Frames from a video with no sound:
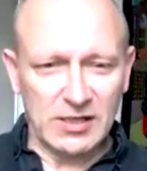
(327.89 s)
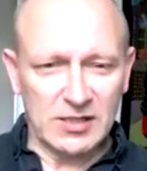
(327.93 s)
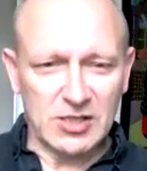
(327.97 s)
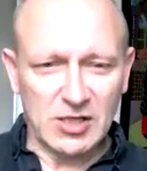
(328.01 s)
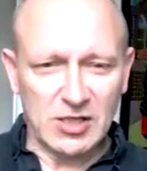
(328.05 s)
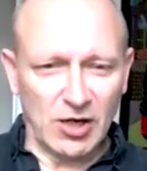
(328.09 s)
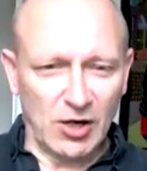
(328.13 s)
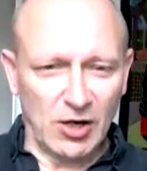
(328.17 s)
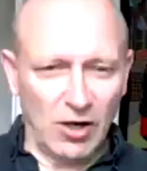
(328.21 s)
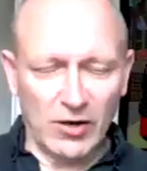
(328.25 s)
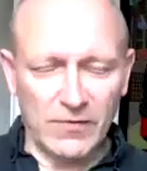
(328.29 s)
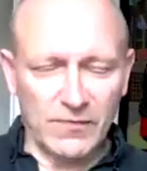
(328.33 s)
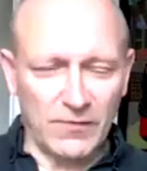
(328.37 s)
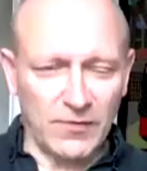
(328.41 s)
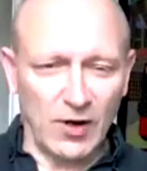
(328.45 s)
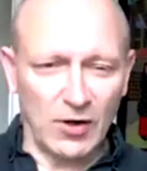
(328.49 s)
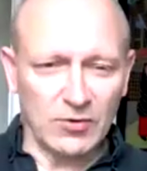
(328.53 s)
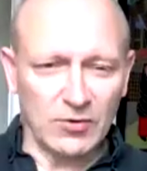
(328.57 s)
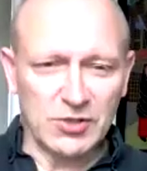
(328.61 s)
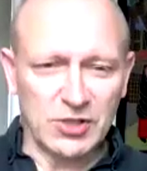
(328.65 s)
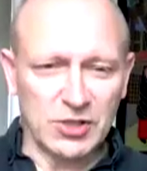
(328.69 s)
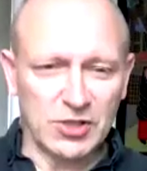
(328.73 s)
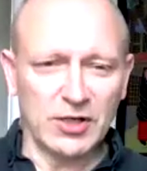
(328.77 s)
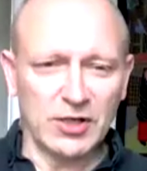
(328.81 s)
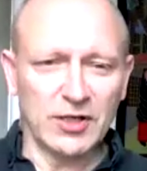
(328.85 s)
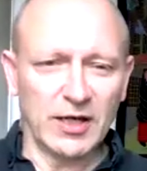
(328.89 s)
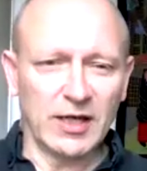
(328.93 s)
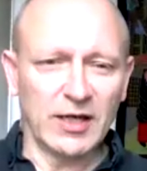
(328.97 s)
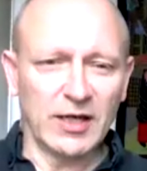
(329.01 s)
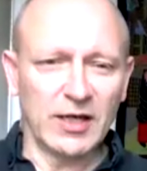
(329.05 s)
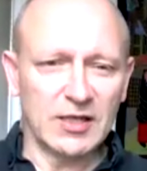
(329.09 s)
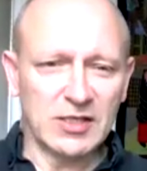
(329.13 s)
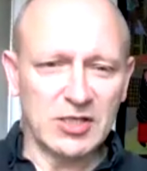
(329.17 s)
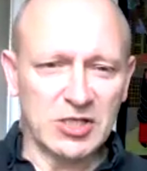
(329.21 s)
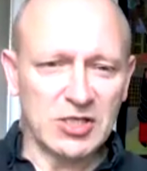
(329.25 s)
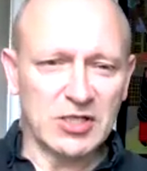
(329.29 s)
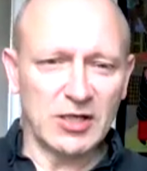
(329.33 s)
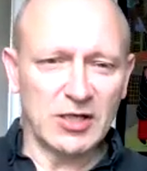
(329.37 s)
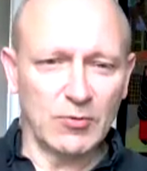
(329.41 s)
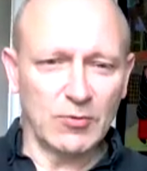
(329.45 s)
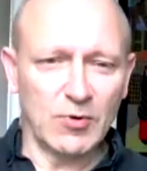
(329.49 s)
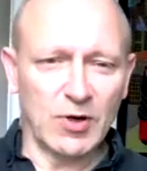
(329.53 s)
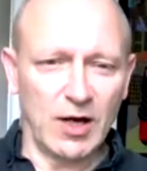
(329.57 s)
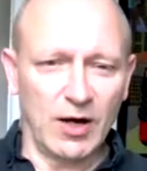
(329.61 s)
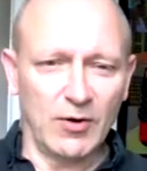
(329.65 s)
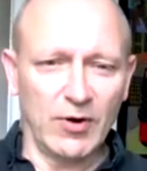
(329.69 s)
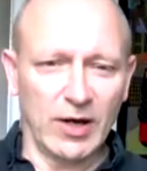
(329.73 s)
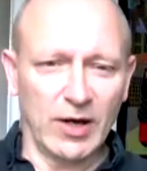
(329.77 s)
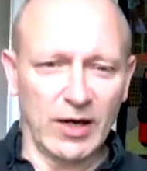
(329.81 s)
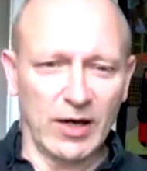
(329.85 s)
it's a lifelong journey. It's still
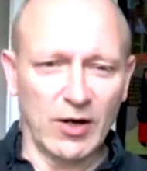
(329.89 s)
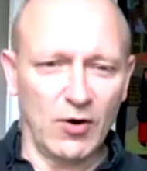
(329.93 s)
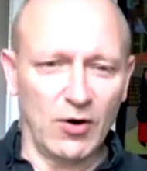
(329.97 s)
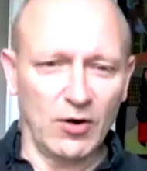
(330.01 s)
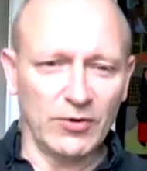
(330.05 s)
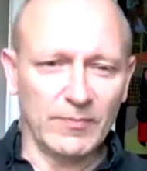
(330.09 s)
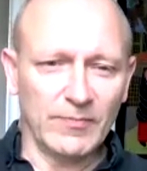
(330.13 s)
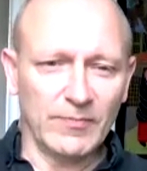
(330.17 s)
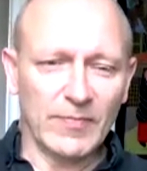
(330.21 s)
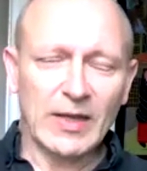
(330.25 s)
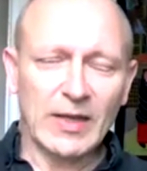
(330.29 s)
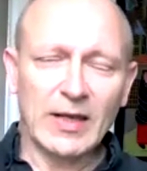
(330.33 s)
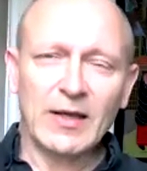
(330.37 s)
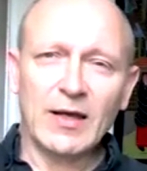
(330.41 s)
going on.